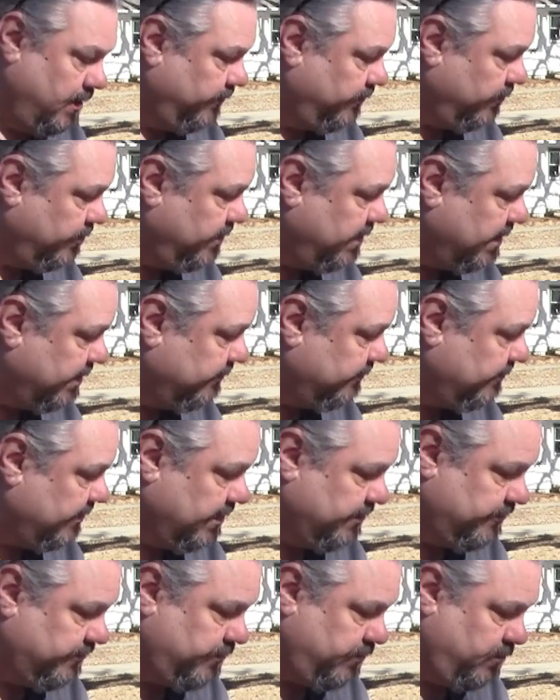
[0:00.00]
So this
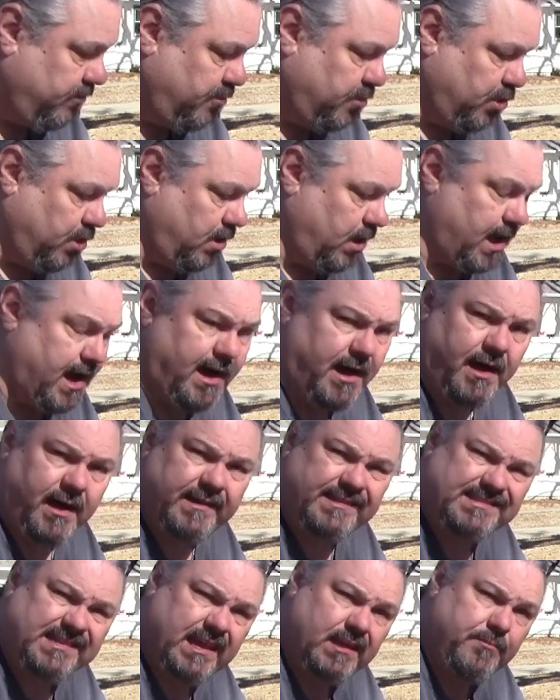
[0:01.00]
is tunable
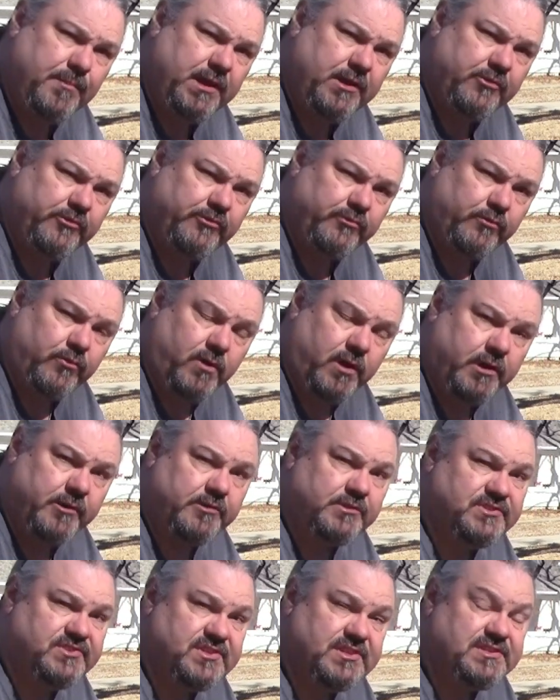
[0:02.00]
on 10 meters through
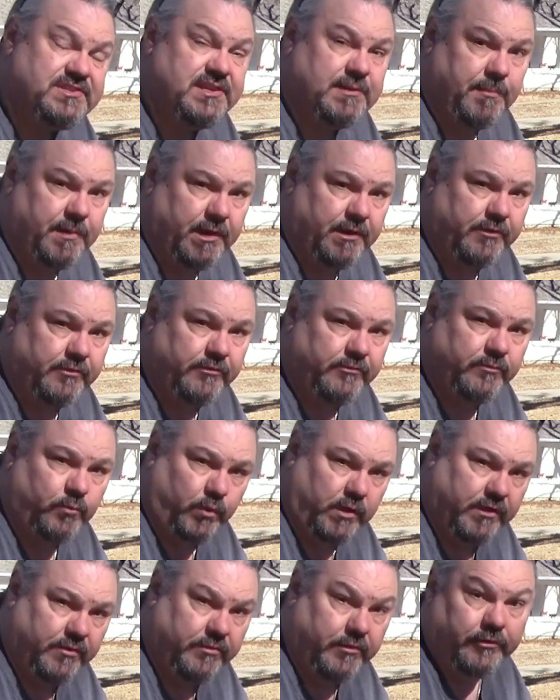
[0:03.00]
160 meters
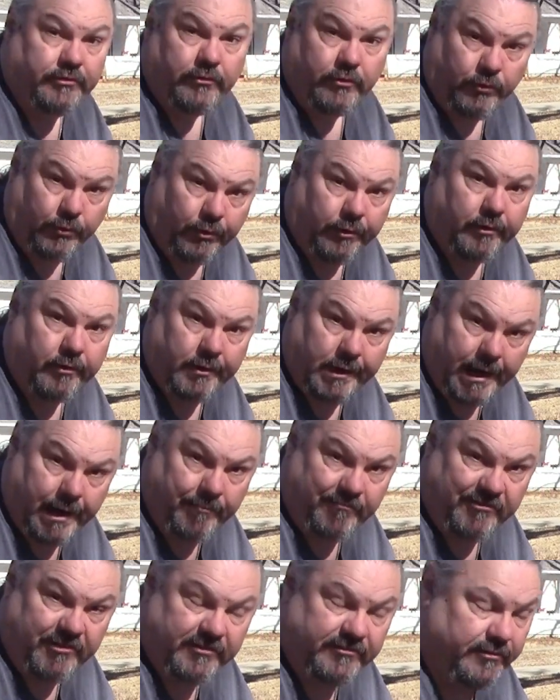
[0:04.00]
with a tuner,
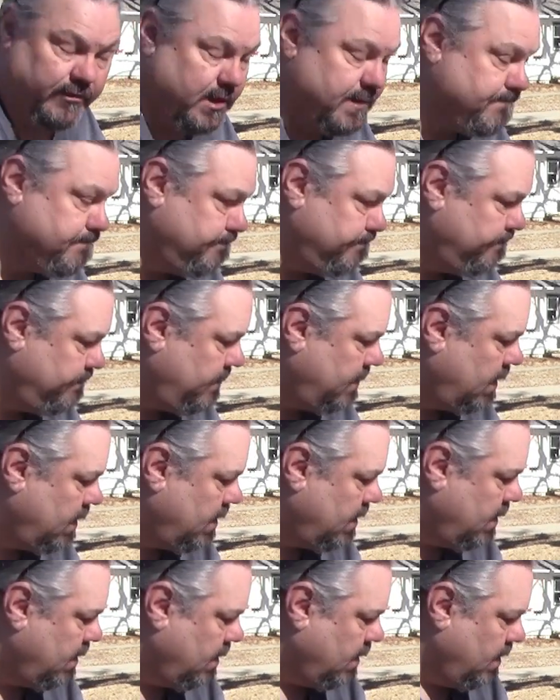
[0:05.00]
obviously.
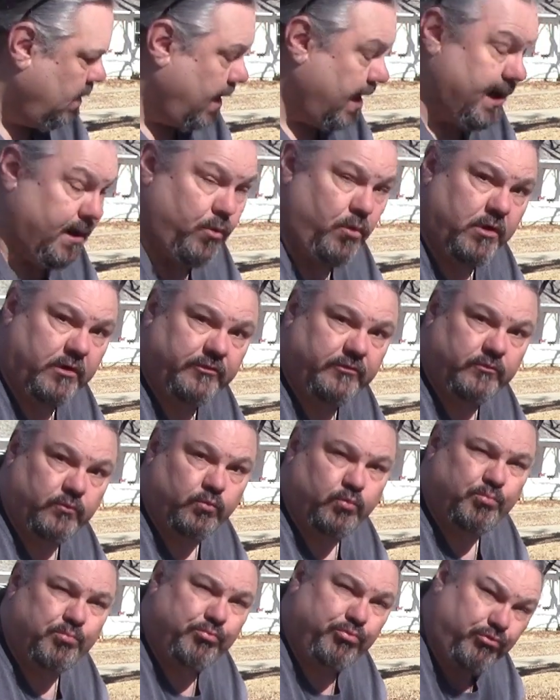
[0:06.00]
And it works
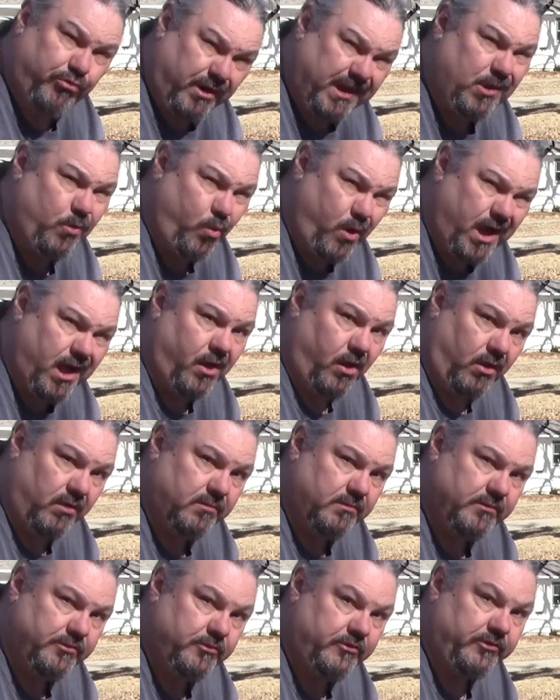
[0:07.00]
pretty
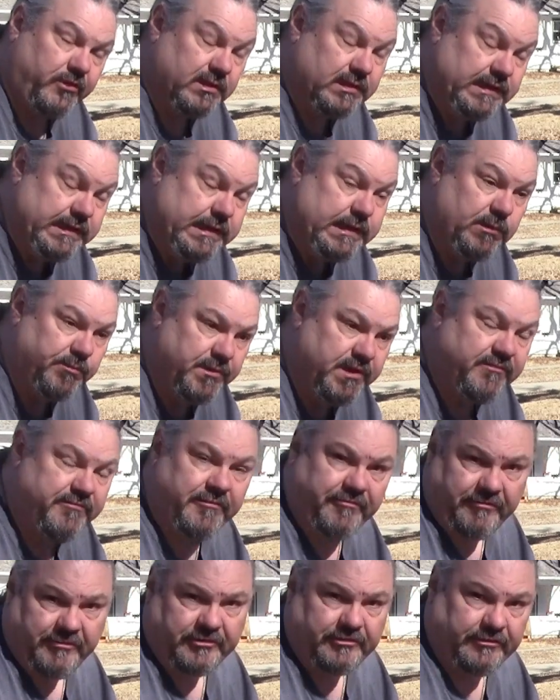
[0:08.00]
well. There's a little bit of
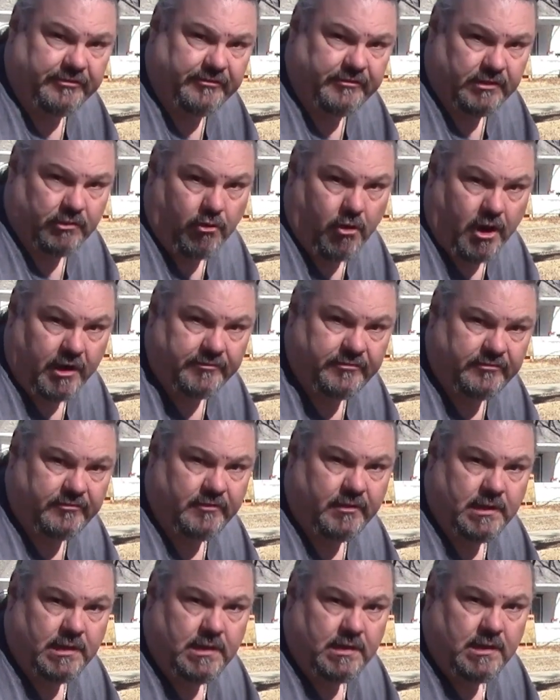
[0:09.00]
efficiency
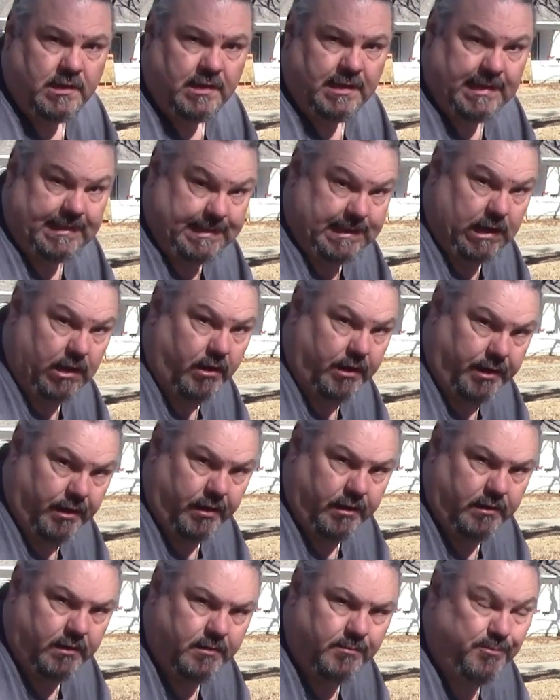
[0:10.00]
loss in the
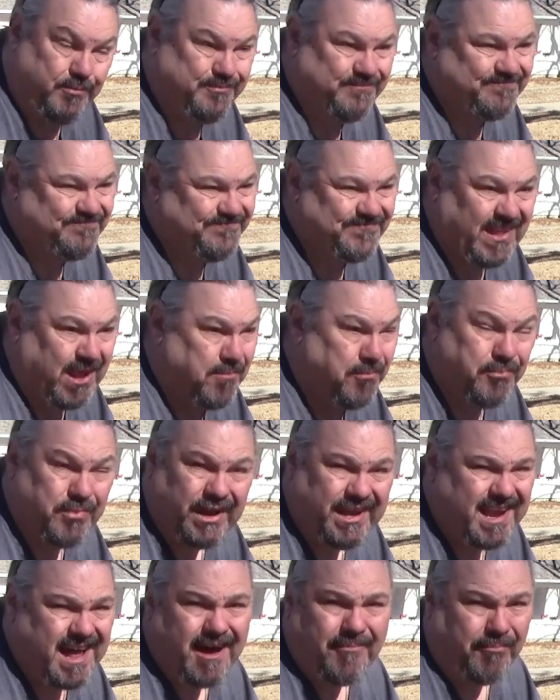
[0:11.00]
unun,
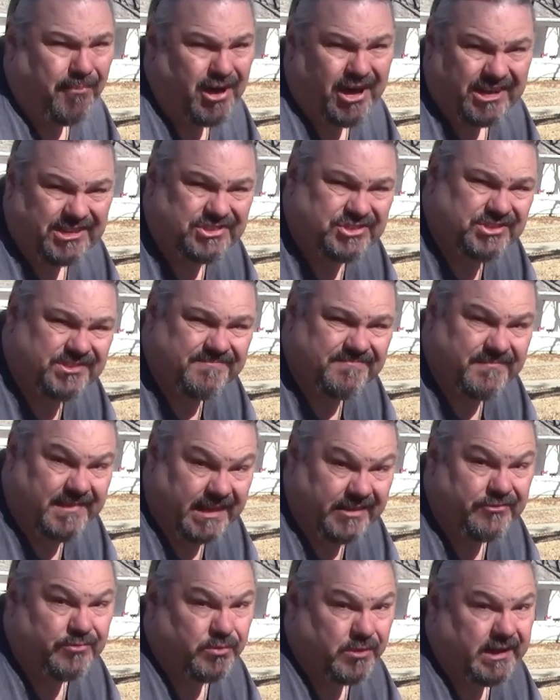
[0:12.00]
but not much.
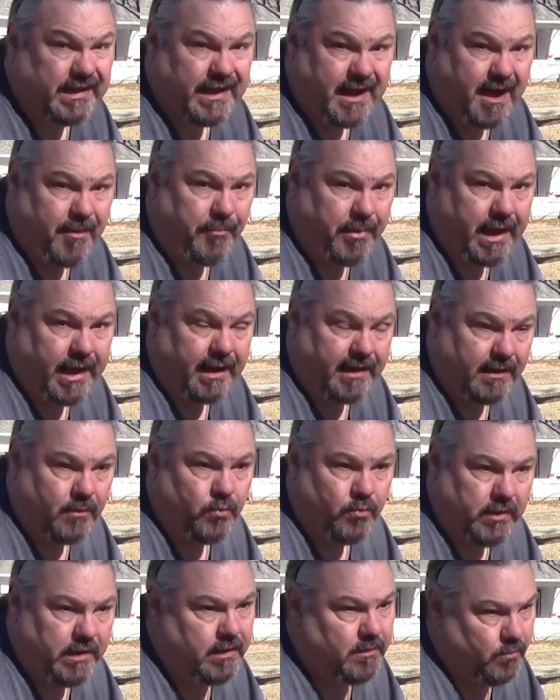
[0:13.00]
It's really not bad.
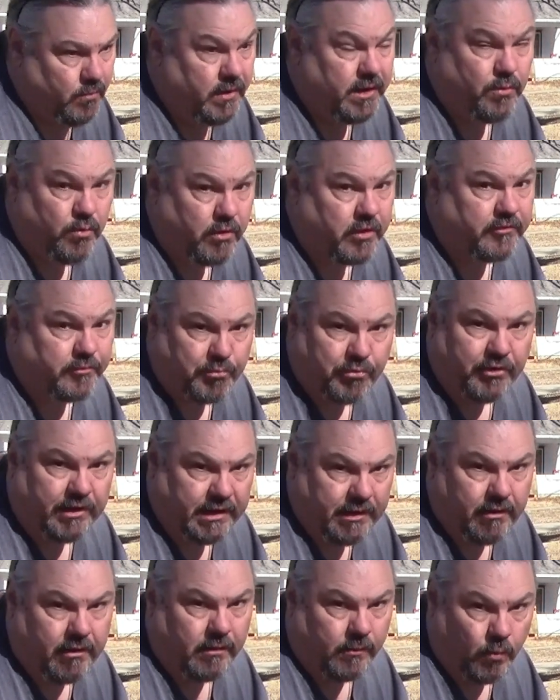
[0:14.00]
It works
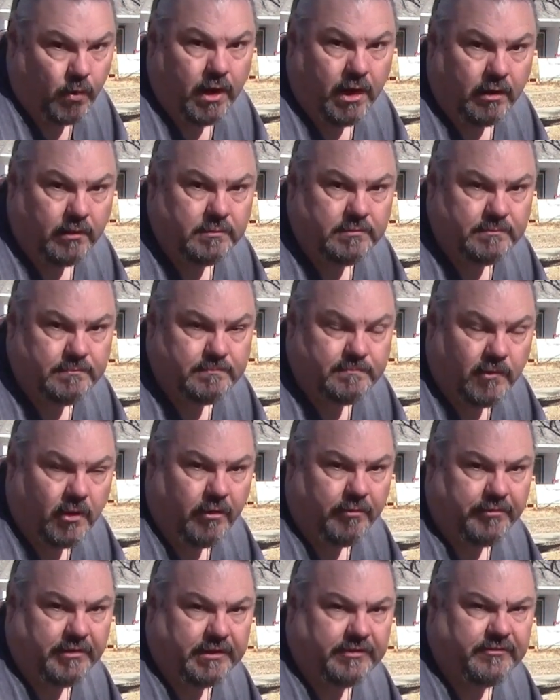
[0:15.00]
pretty darn well,
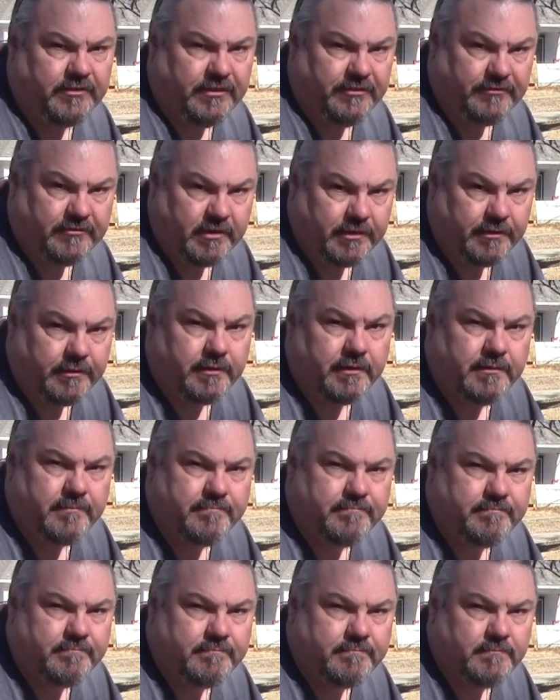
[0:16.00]
all things considered.
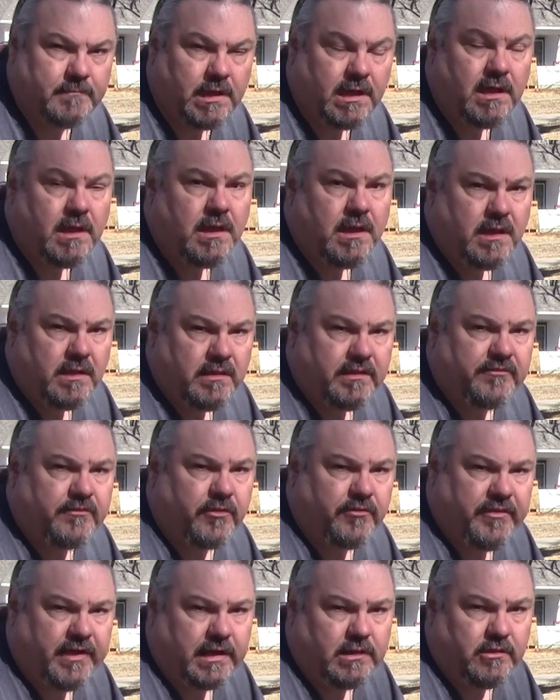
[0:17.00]
Let's
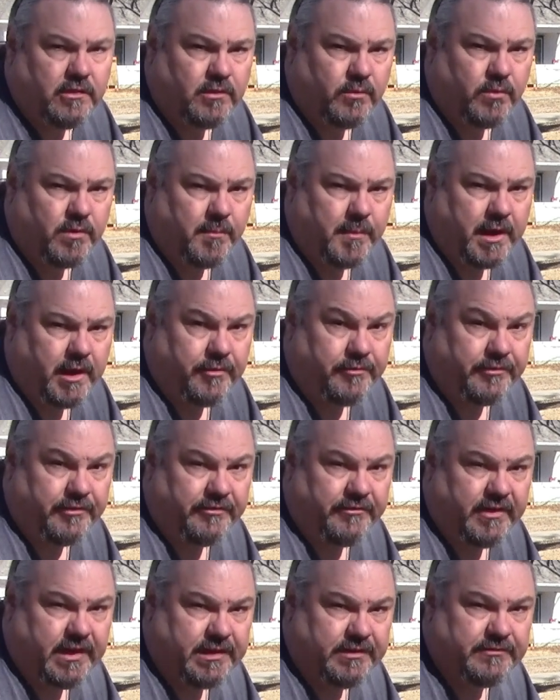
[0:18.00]
go take a look at one of my other
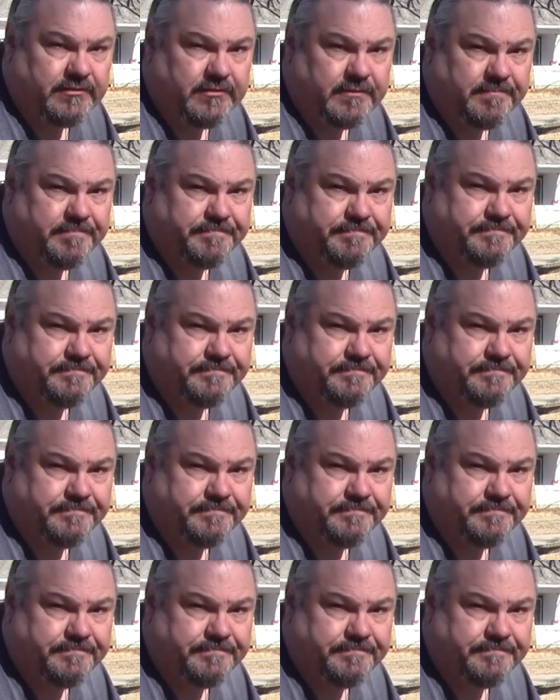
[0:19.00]
antennas.